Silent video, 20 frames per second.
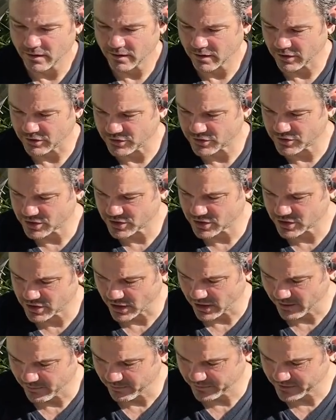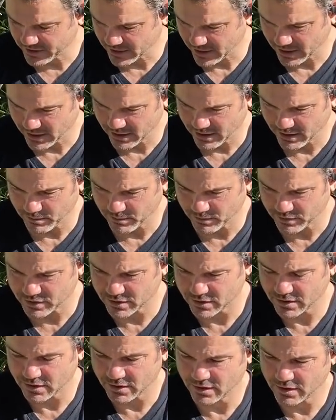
because sometimes